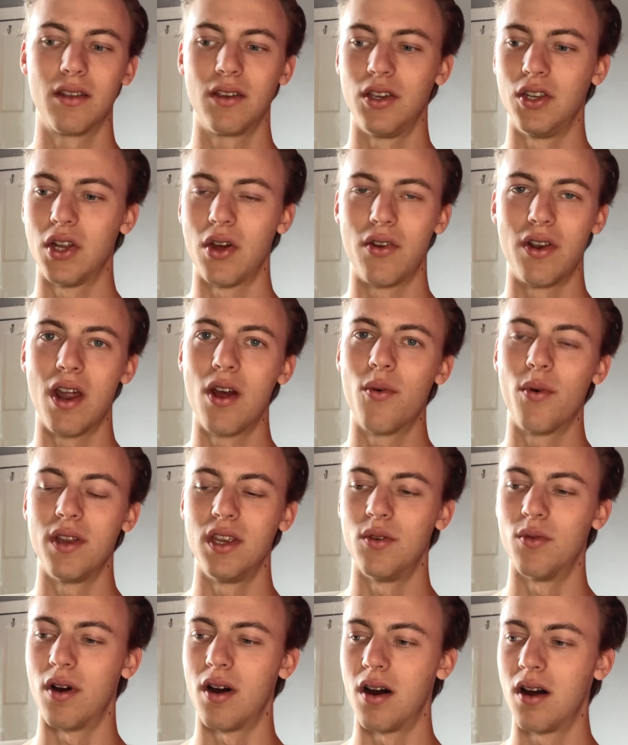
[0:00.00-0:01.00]
You don't know when
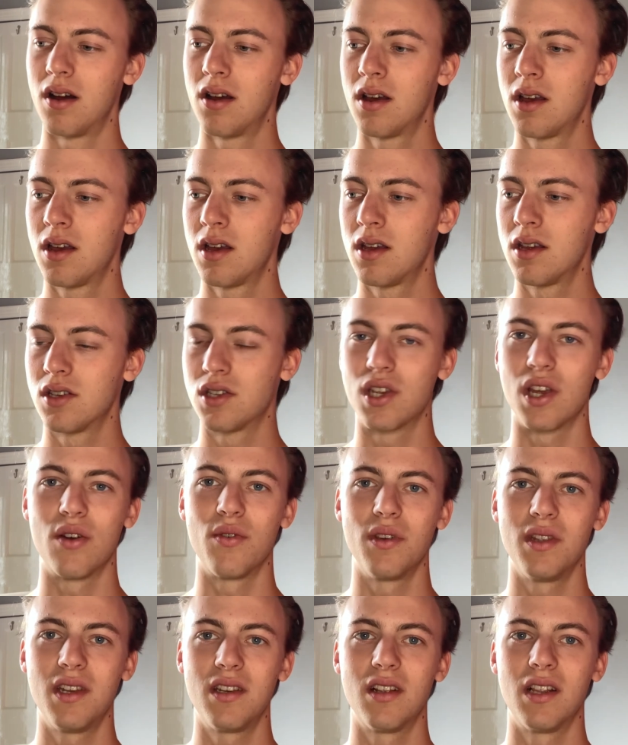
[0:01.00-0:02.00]
you are, so
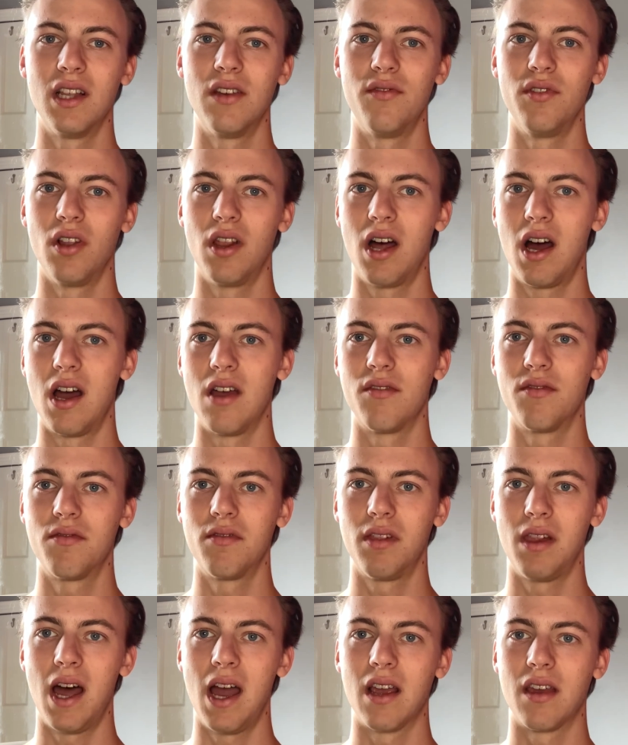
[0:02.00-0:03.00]
you need to live your life
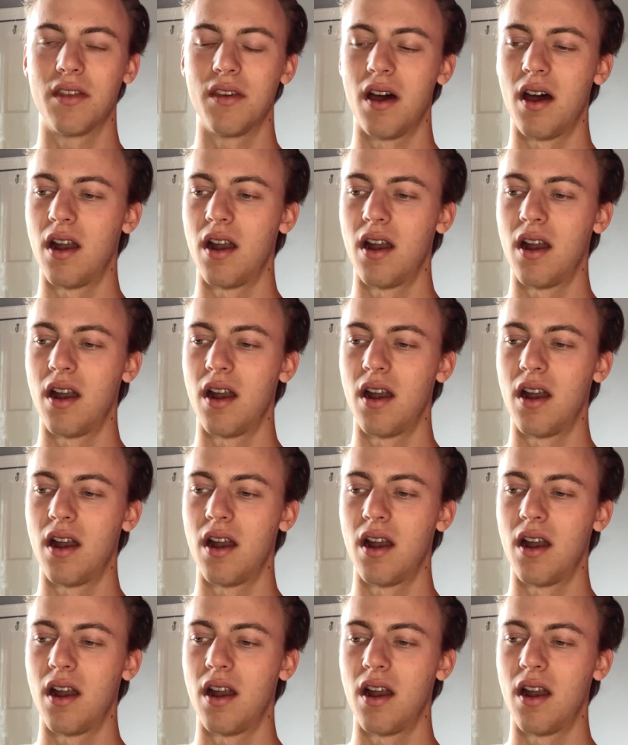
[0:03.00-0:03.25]
like that.